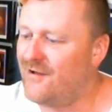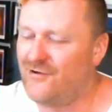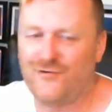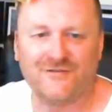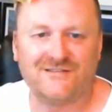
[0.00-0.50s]

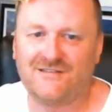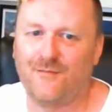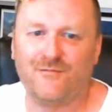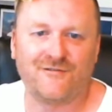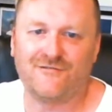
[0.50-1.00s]
who has
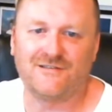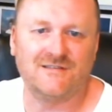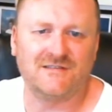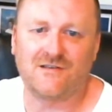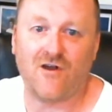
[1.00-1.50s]
stumbled
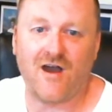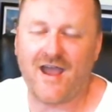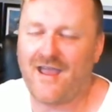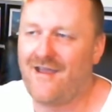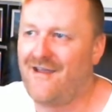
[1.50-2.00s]
across this
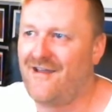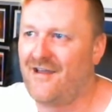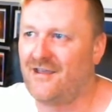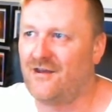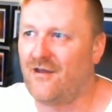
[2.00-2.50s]
guy,
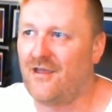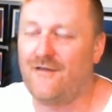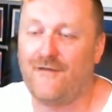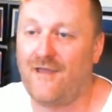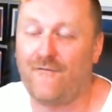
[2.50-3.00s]
you know,
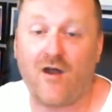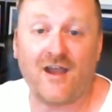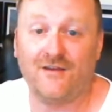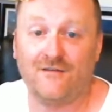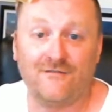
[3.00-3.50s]
if I
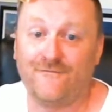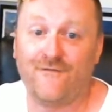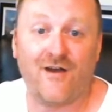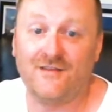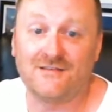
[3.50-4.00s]
can
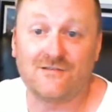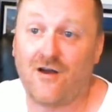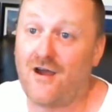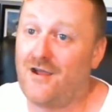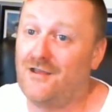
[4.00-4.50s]
find this
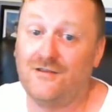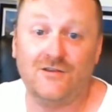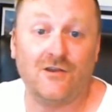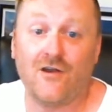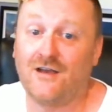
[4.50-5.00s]
guy,
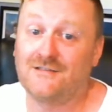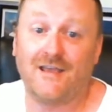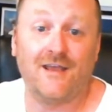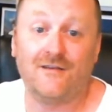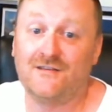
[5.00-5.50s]
you guys
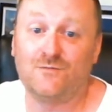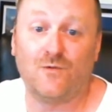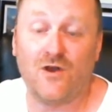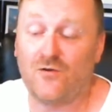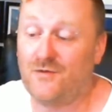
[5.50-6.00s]
can as
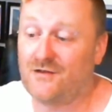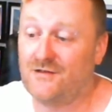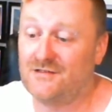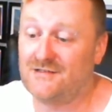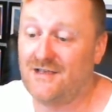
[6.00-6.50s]
well,
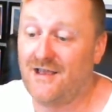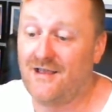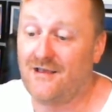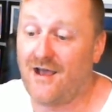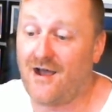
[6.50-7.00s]
because
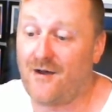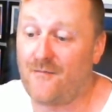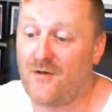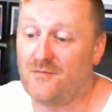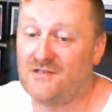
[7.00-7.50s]

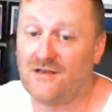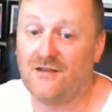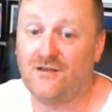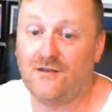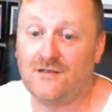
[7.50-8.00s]
I'm
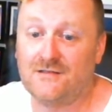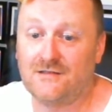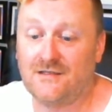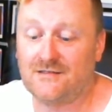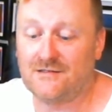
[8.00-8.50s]
telling you,
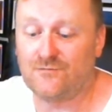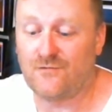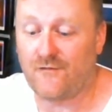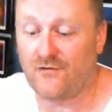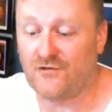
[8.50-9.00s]
this is
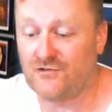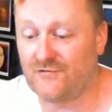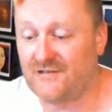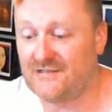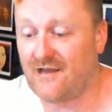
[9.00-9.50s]

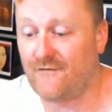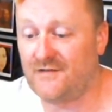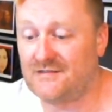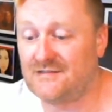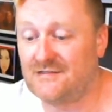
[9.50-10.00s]
revolutionary stuff.
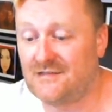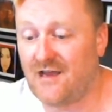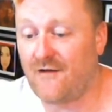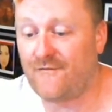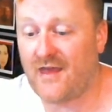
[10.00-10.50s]
This is
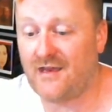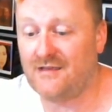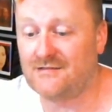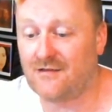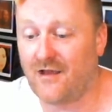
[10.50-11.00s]
stuff that
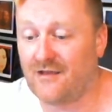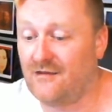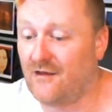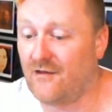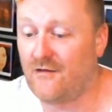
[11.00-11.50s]
is,
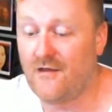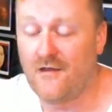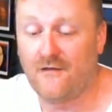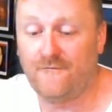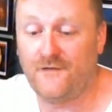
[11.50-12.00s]
like, you know,
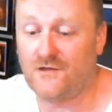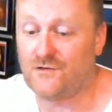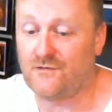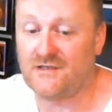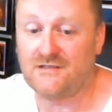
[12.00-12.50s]

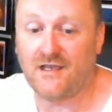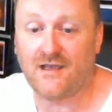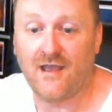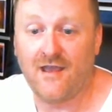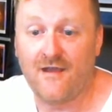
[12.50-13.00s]
futuristic.
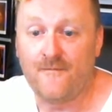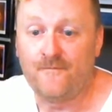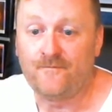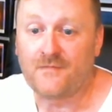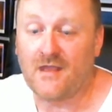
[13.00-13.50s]

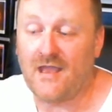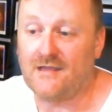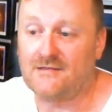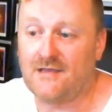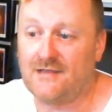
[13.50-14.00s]

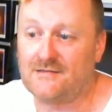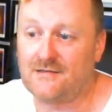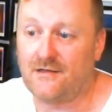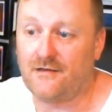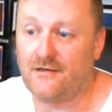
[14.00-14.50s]

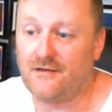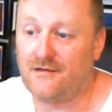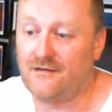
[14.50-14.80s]
It's the,